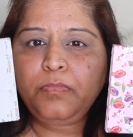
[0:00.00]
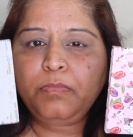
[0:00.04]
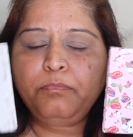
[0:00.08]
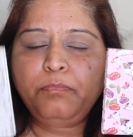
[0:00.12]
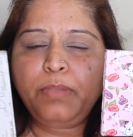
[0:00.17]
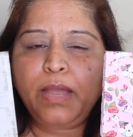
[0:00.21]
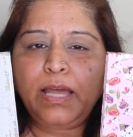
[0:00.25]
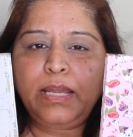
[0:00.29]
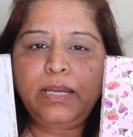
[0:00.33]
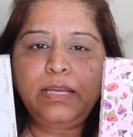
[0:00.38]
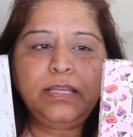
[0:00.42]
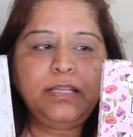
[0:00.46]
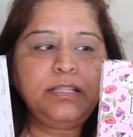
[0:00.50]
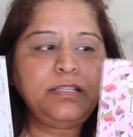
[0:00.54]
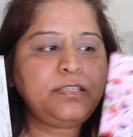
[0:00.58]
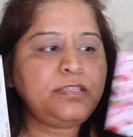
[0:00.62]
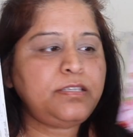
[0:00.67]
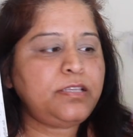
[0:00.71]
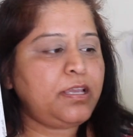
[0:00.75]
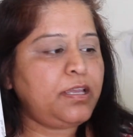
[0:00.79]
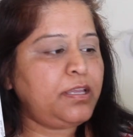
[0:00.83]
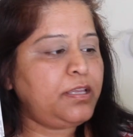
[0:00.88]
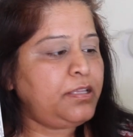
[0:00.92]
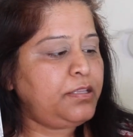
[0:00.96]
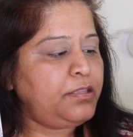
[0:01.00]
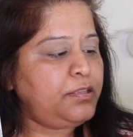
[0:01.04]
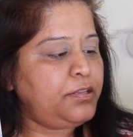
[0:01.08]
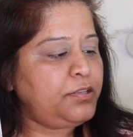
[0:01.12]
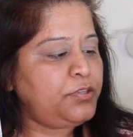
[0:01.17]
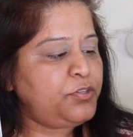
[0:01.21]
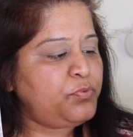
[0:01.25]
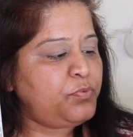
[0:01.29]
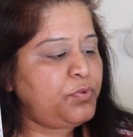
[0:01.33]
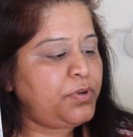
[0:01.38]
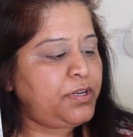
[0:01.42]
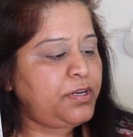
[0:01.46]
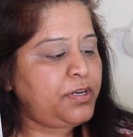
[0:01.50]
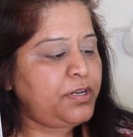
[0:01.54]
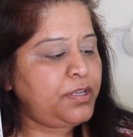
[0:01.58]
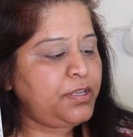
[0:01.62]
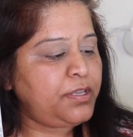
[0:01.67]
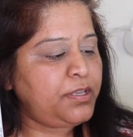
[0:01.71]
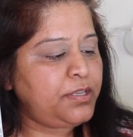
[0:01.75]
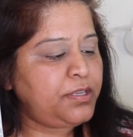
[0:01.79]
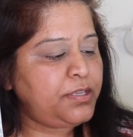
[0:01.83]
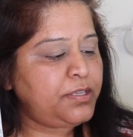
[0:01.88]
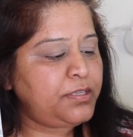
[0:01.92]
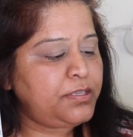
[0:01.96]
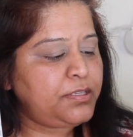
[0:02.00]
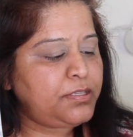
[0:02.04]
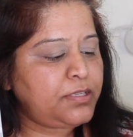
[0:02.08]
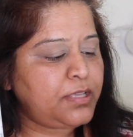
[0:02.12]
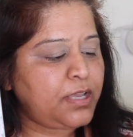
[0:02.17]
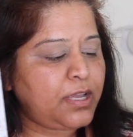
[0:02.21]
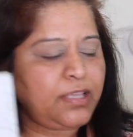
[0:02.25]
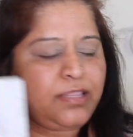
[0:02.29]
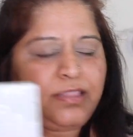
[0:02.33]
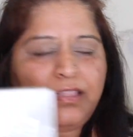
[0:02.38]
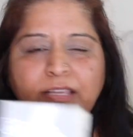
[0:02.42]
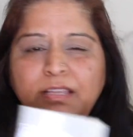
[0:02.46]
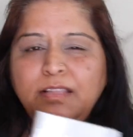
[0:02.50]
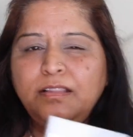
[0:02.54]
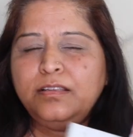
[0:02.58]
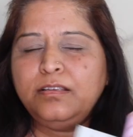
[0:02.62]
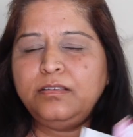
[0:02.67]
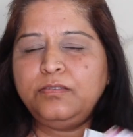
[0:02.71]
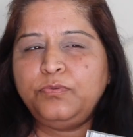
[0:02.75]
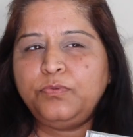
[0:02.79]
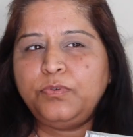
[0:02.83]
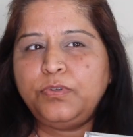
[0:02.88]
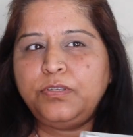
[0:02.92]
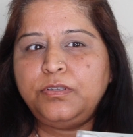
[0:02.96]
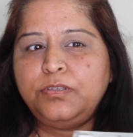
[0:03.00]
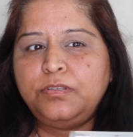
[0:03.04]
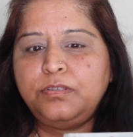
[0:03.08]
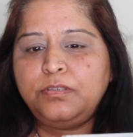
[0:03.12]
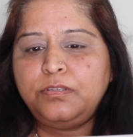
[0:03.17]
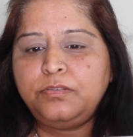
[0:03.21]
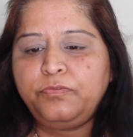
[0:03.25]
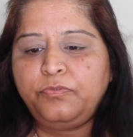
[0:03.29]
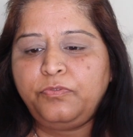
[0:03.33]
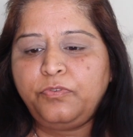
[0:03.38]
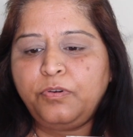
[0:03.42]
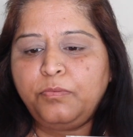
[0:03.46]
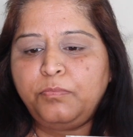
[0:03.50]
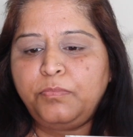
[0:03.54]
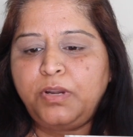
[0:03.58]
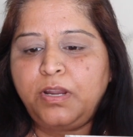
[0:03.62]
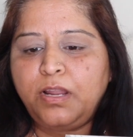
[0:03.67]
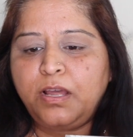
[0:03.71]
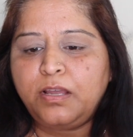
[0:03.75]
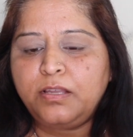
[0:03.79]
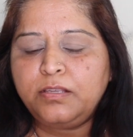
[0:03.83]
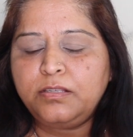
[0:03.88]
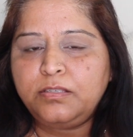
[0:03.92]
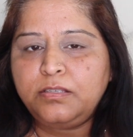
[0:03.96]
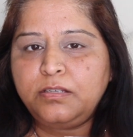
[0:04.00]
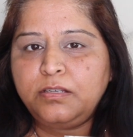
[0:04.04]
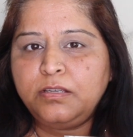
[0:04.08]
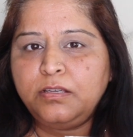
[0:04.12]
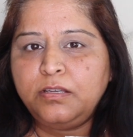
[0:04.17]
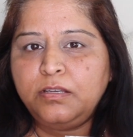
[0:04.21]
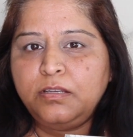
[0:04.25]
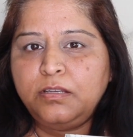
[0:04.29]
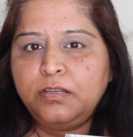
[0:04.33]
palettes, and this one is, I think this was from last,